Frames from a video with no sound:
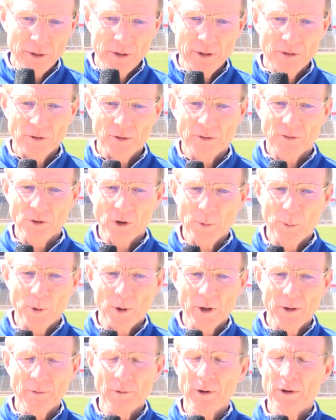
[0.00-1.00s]
it's all
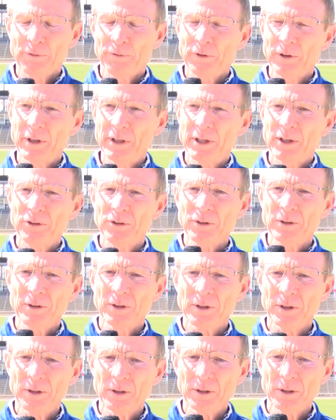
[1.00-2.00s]
part of our
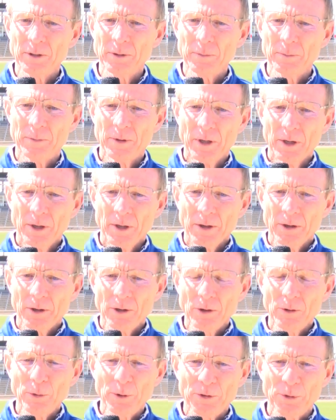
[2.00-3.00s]
affiliation.
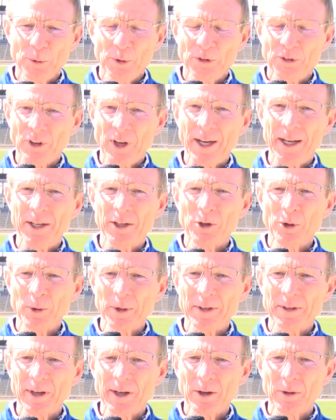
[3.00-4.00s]
You know, with Saeed
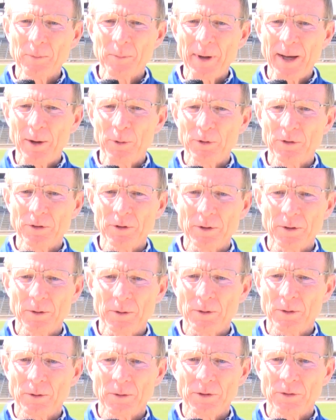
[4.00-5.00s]
going down, Matt was
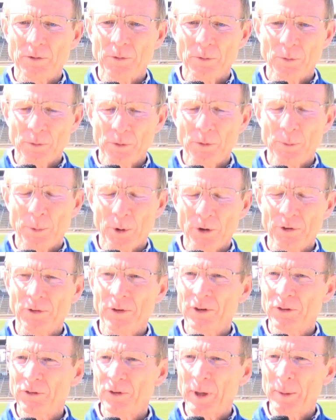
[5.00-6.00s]
the
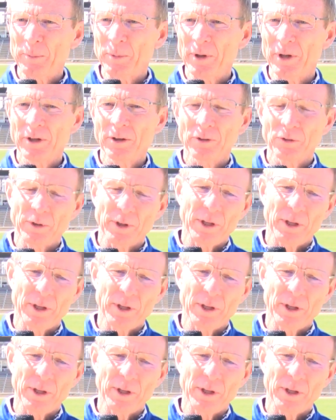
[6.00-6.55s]
person to step in because